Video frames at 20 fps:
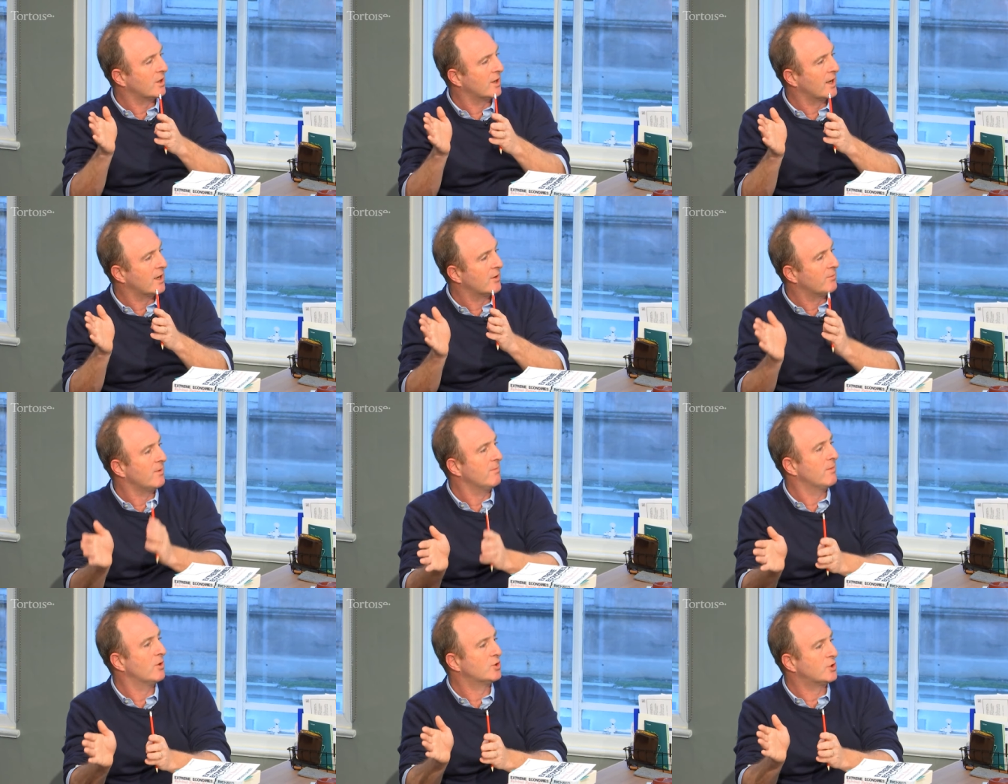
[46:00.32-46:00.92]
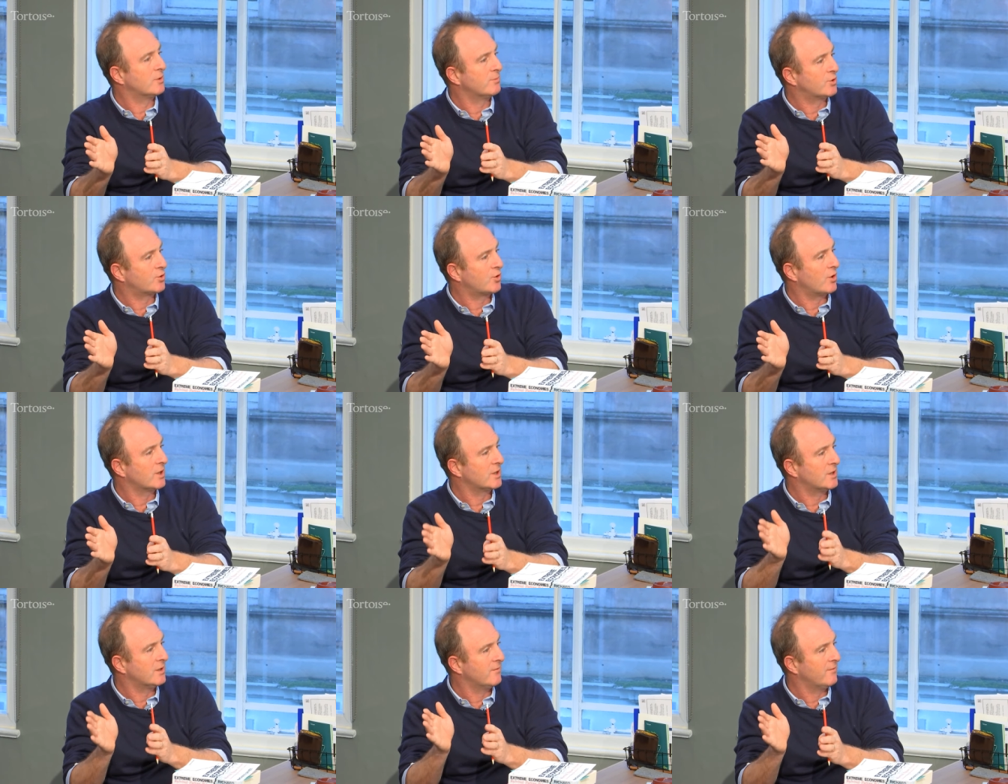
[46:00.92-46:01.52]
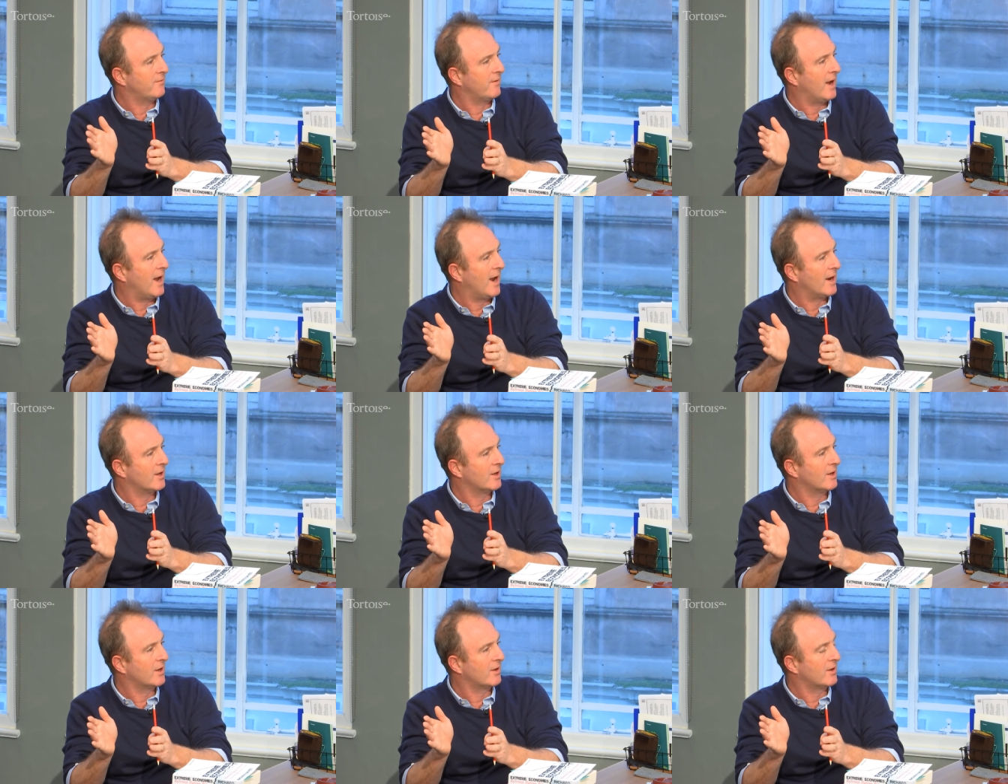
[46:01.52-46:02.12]
that are going to be most obstructive
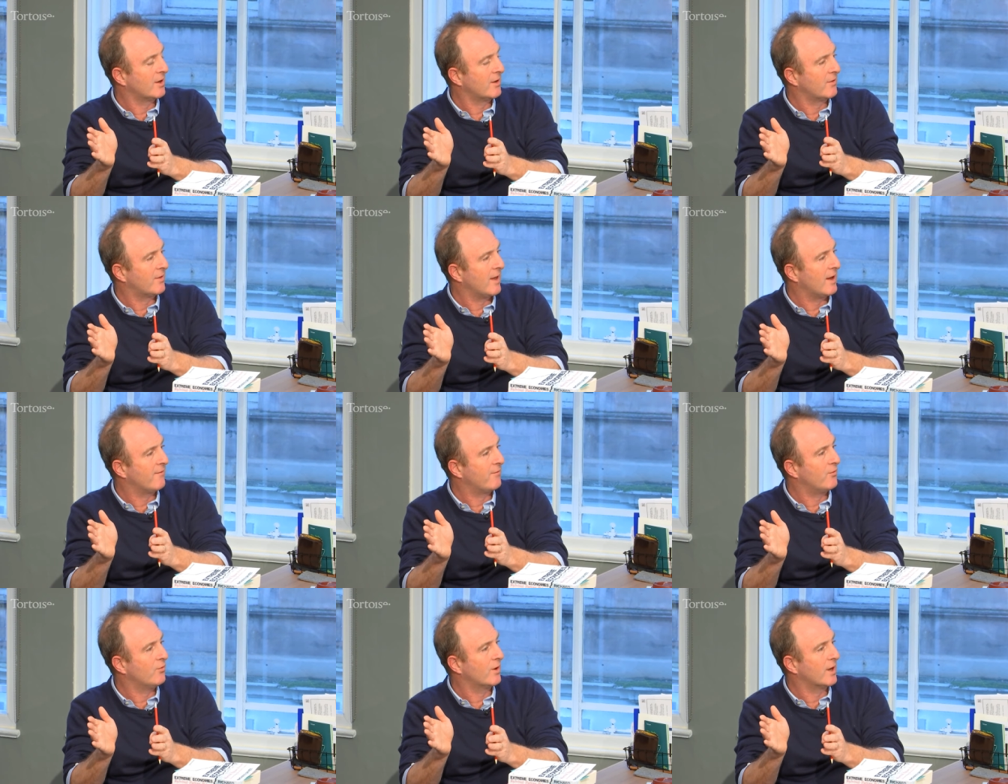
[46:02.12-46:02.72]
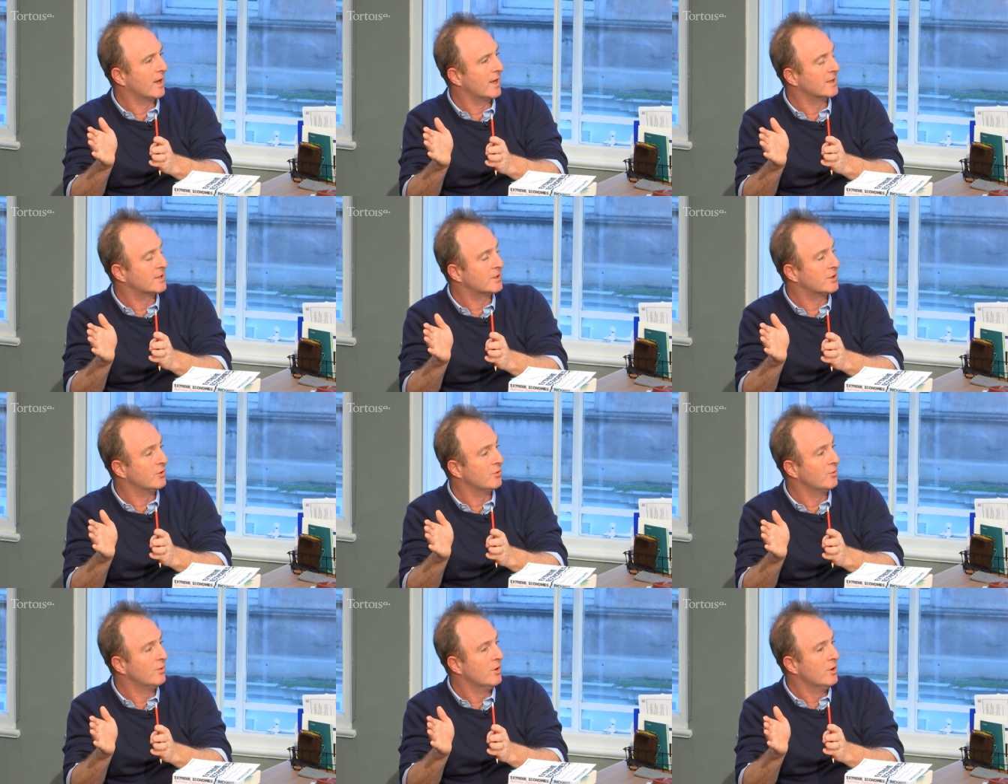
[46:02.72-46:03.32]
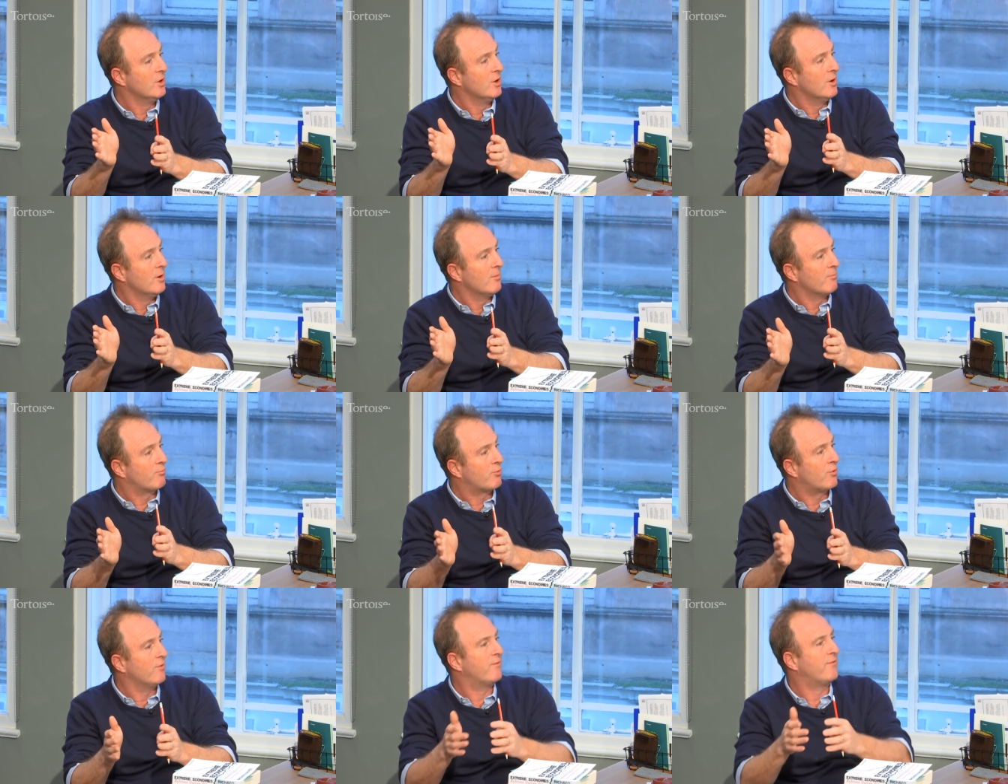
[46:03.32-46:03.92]
and are therefore going to
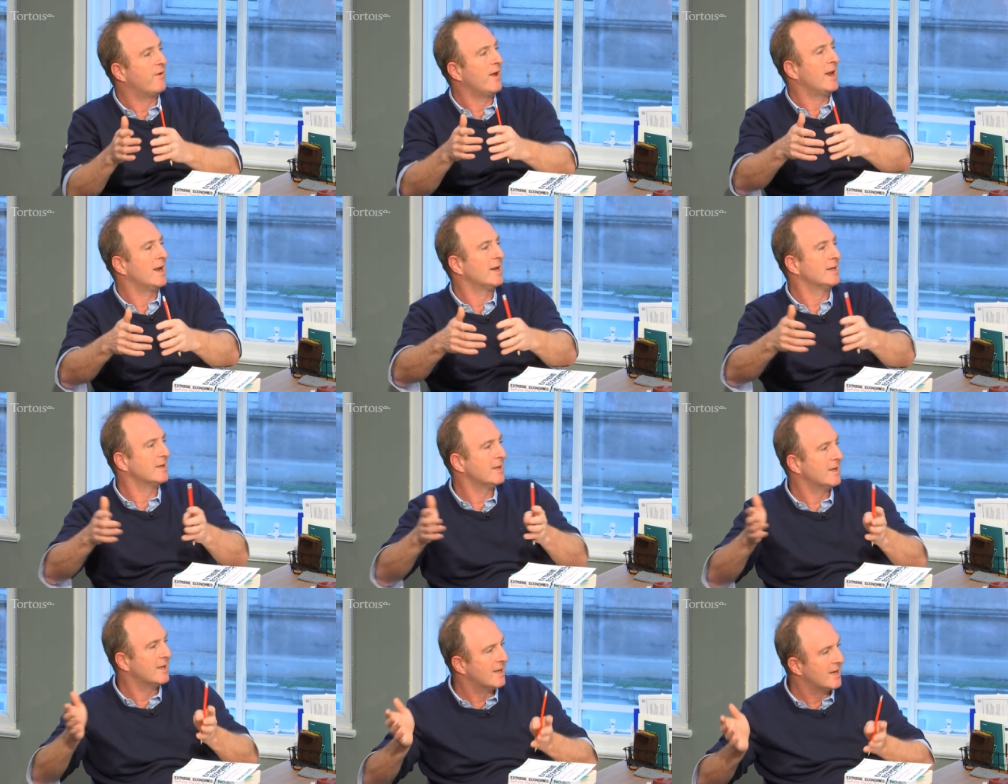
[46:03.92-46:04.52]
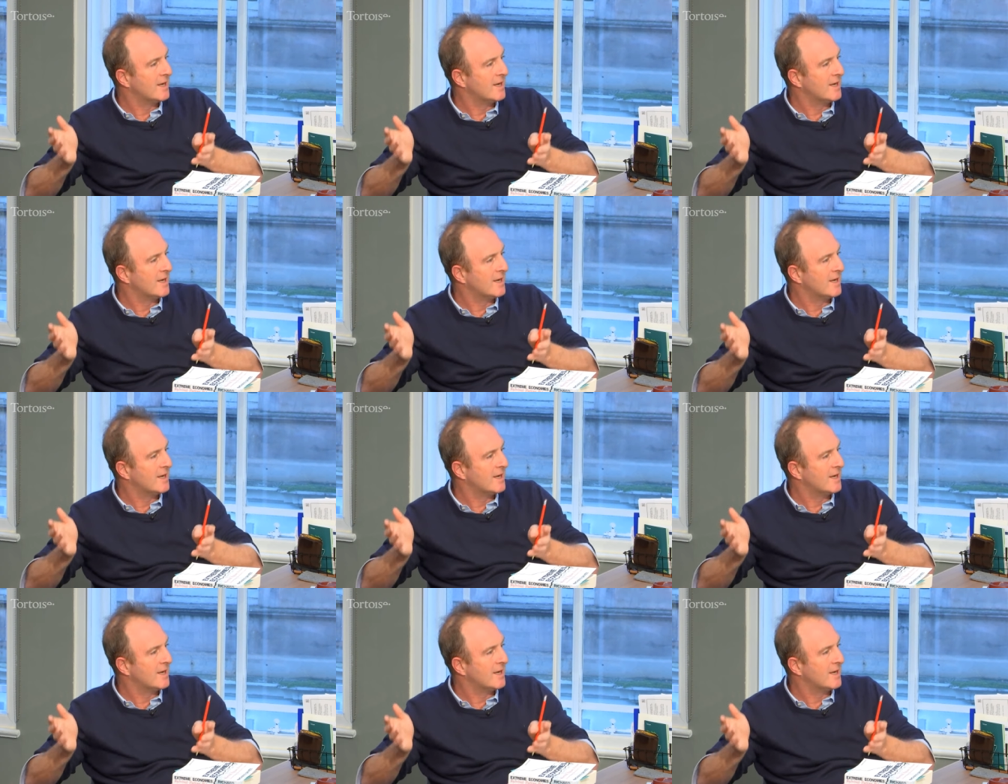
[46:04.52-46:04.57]
prevent